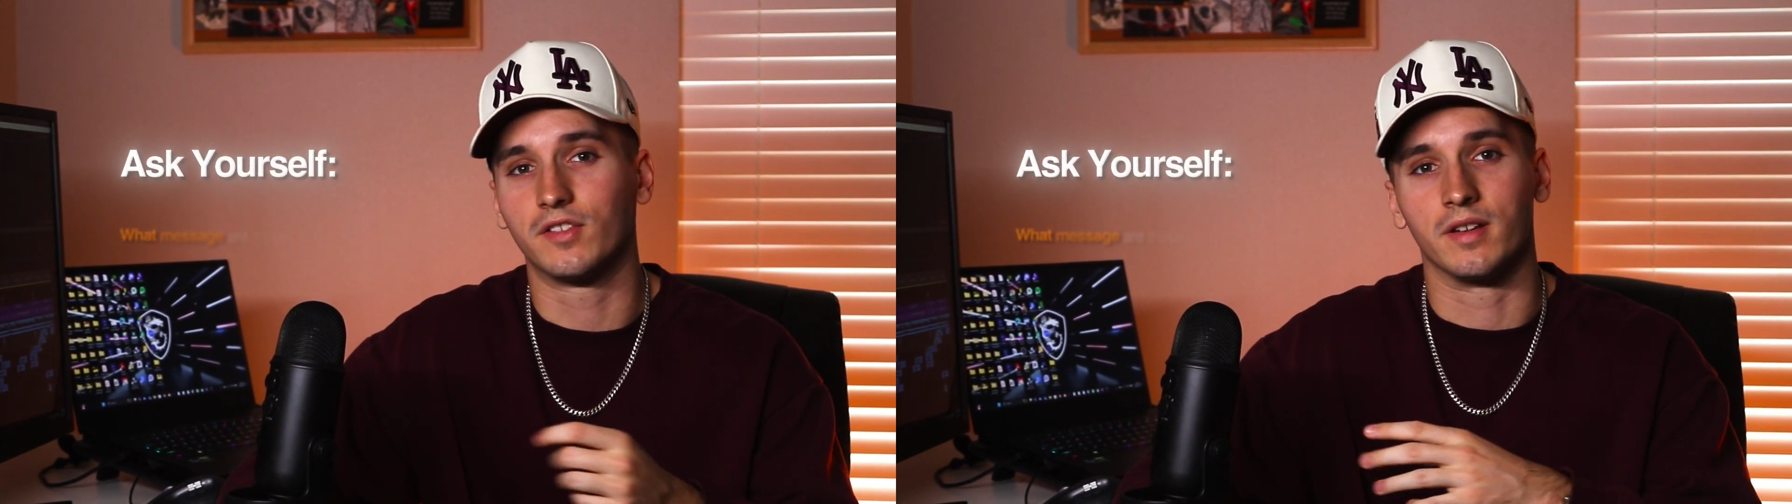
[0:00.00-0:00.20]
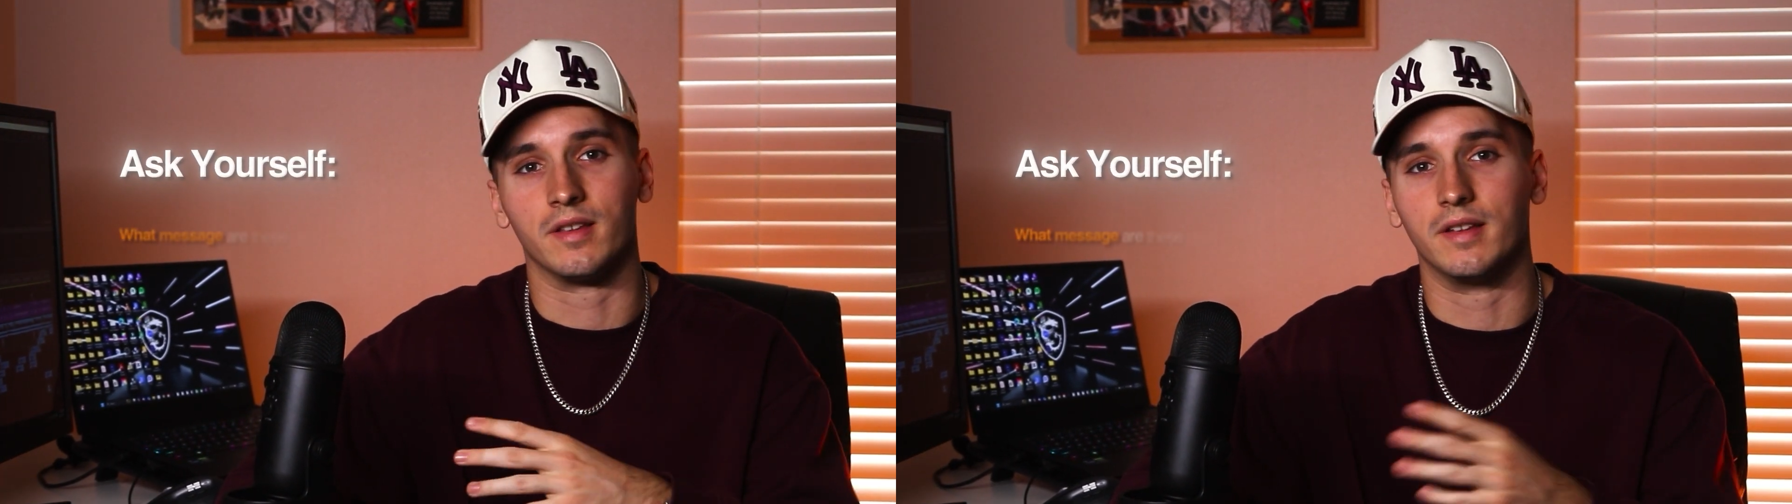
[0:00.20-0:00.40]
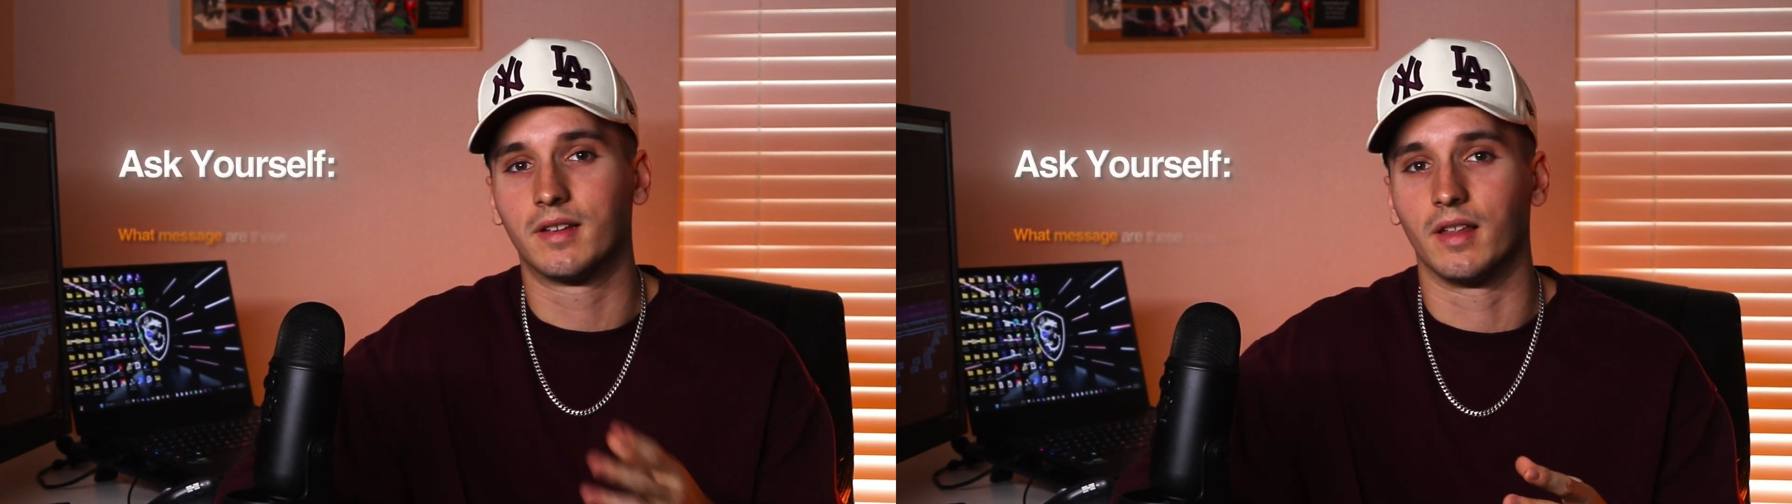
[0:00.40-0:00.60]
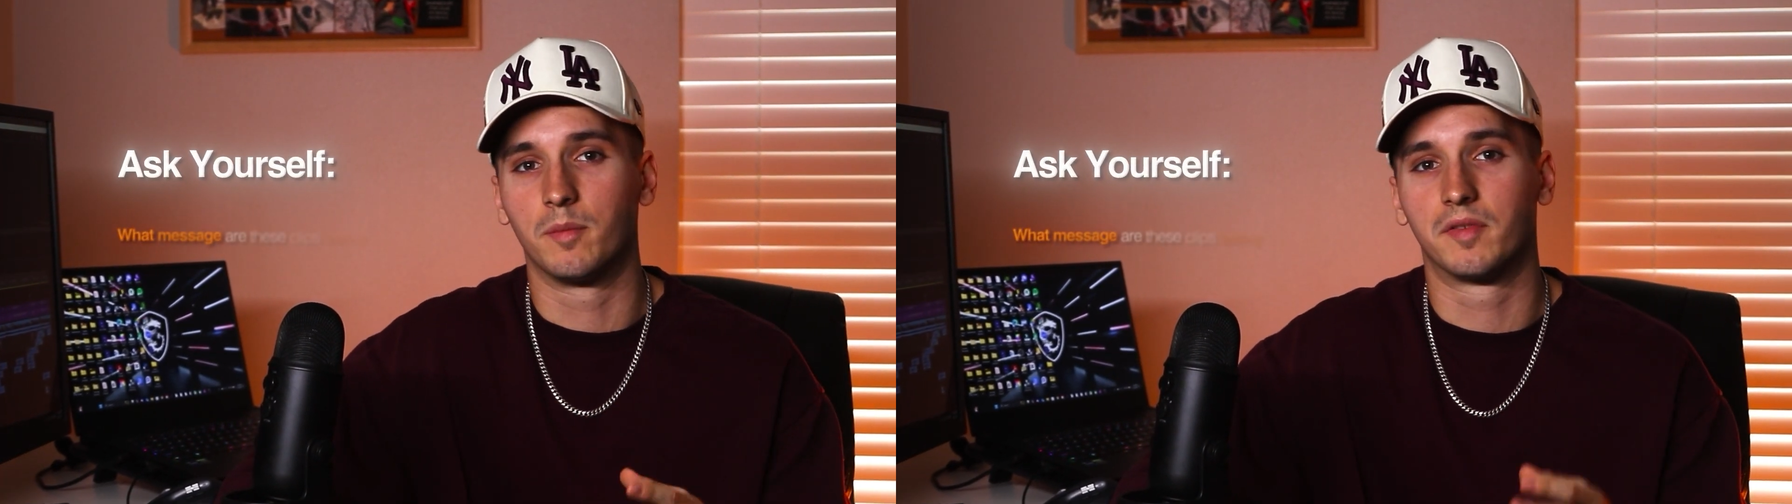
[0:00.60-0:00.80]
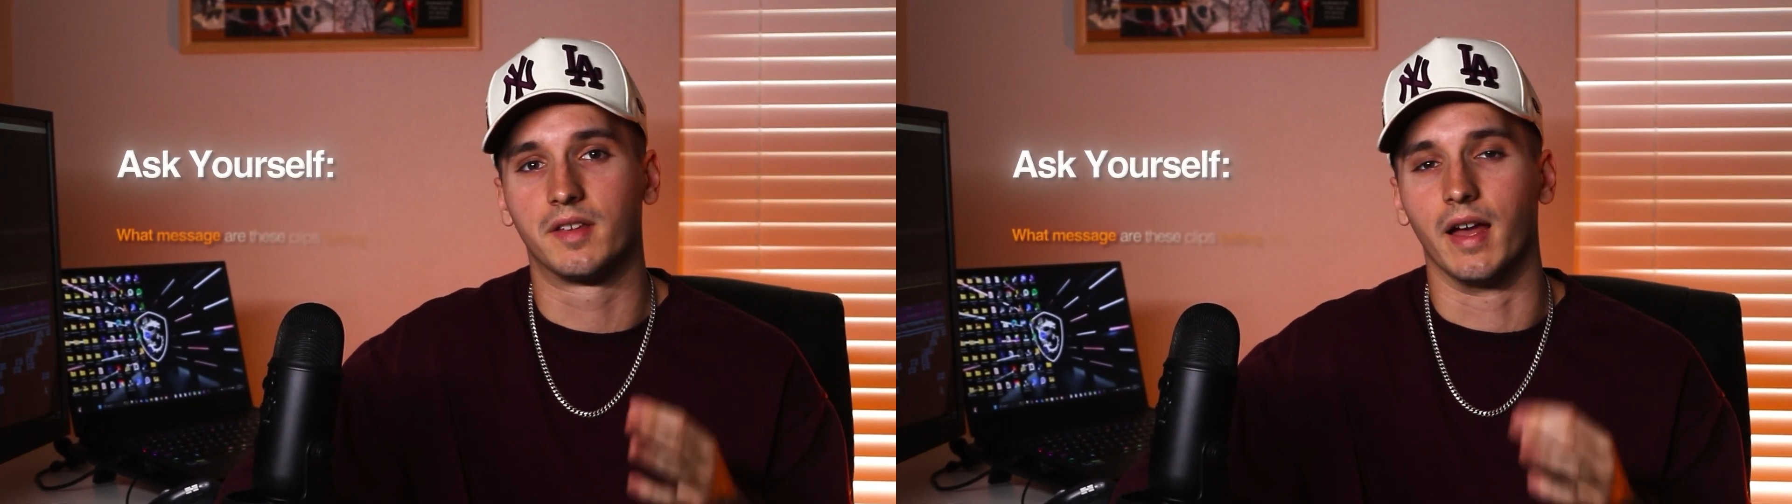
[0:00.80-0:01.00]
are these
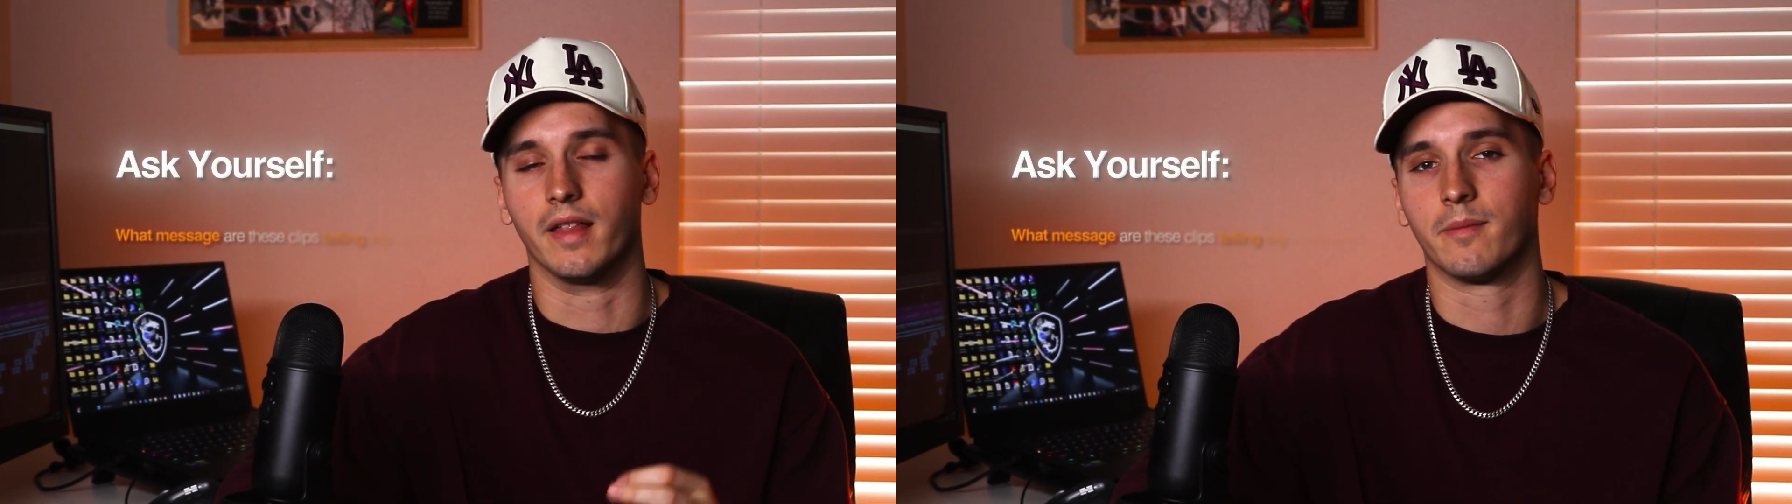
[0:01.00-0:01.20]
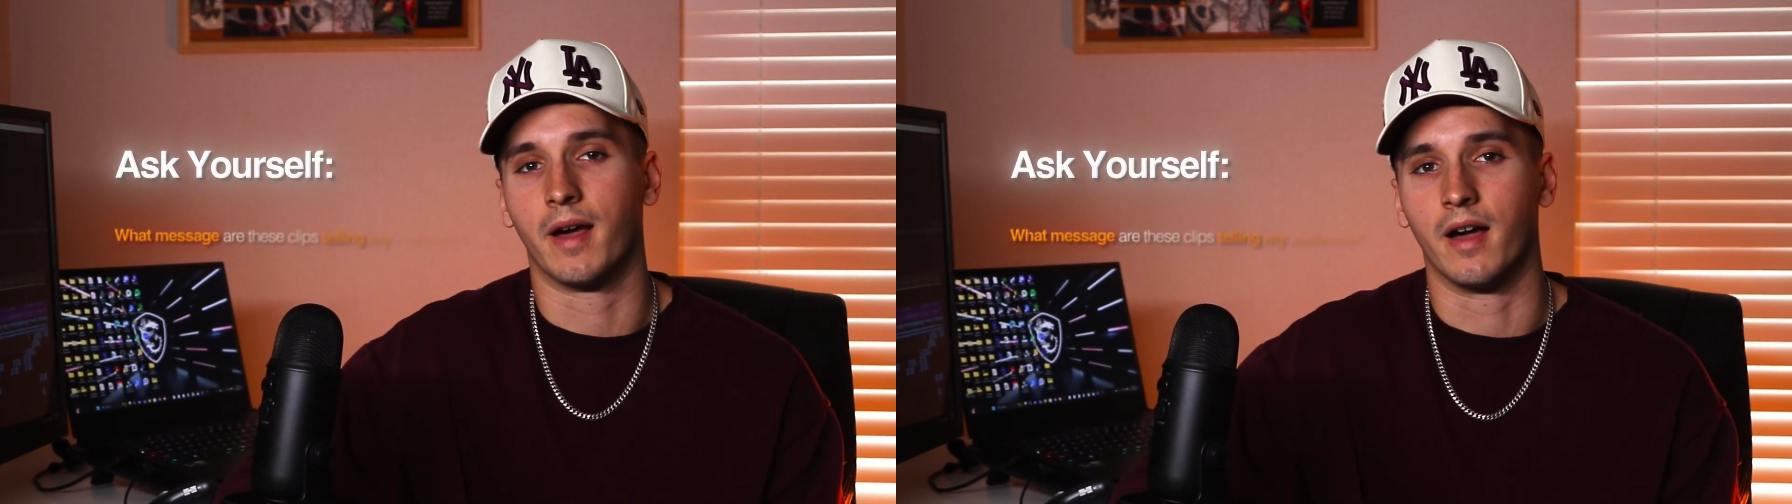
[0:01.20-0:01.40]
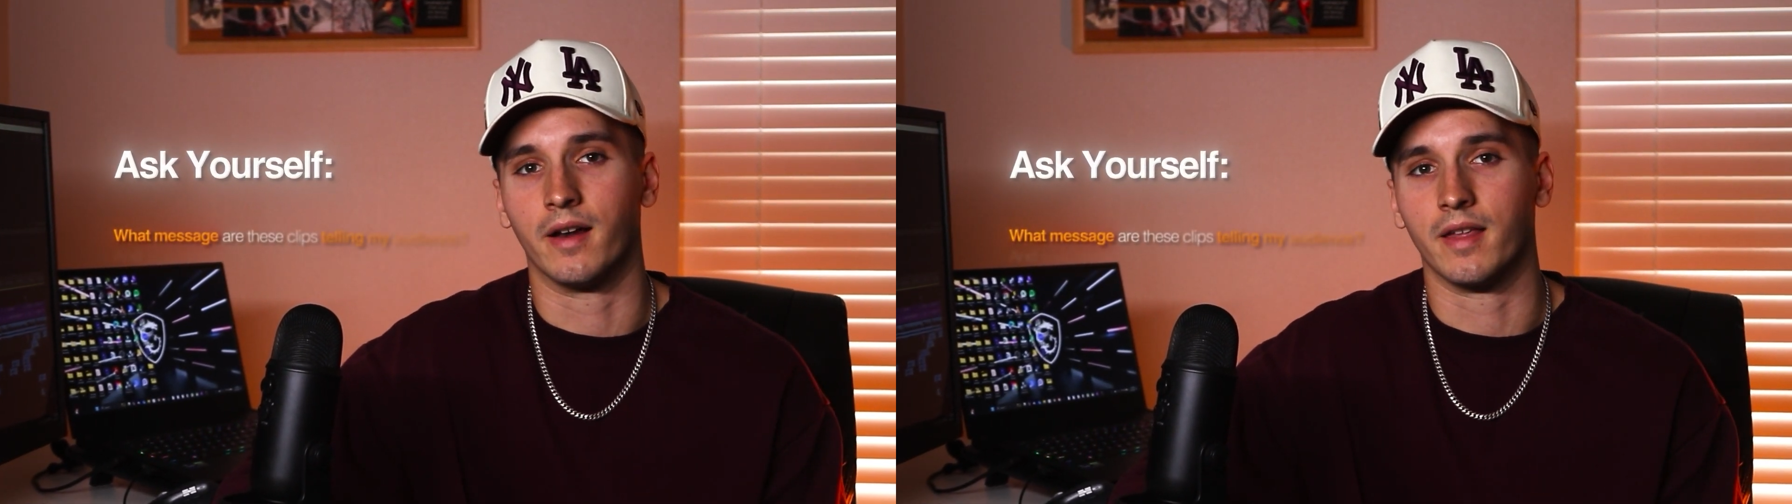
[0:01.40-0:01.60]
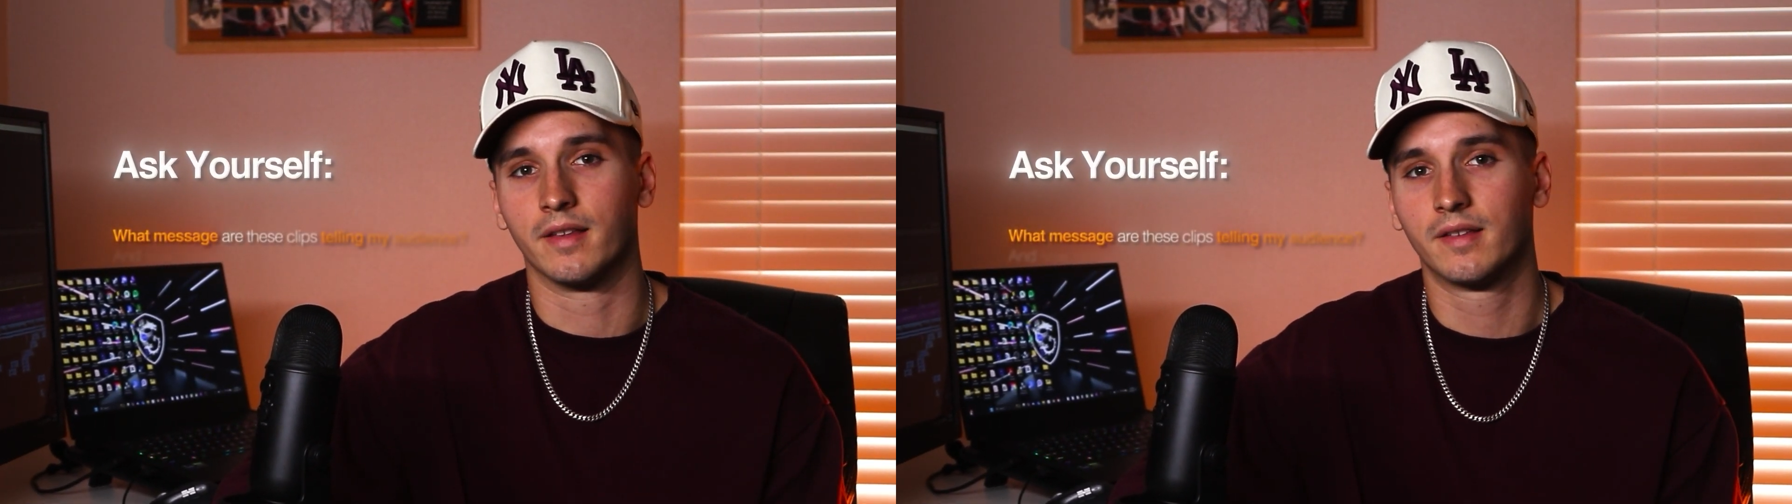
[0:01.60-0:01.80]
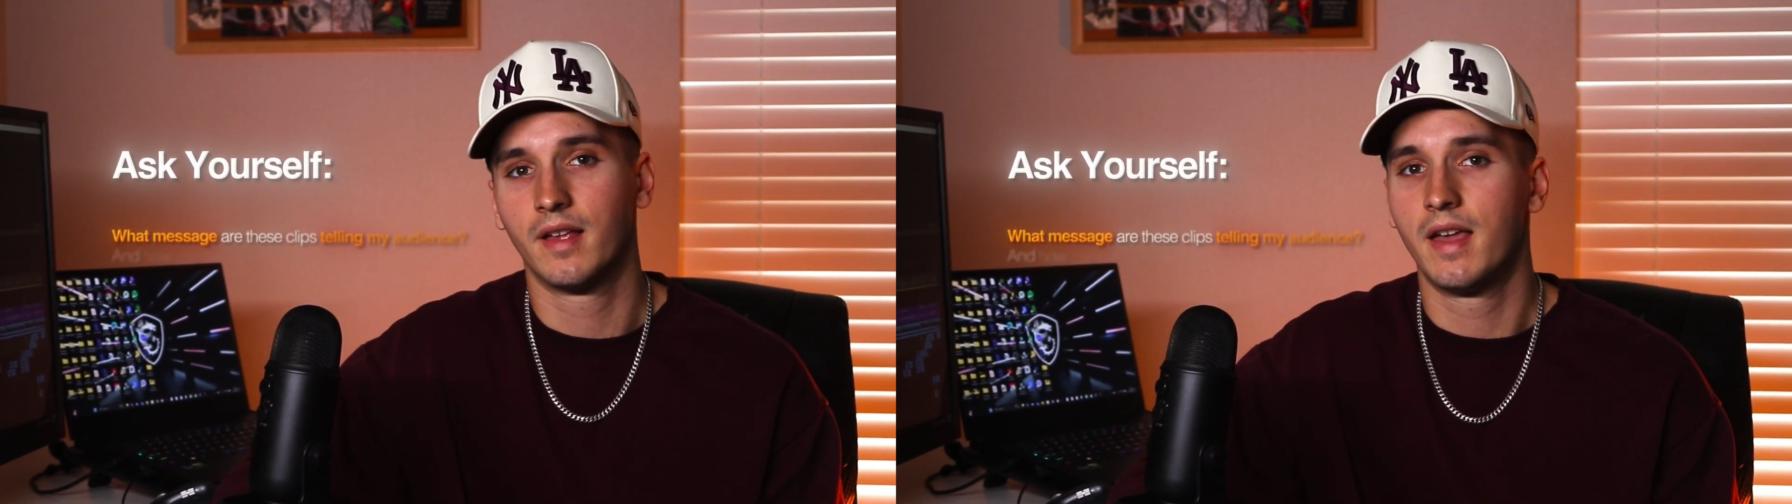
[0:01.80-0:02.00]
clips telling my audience,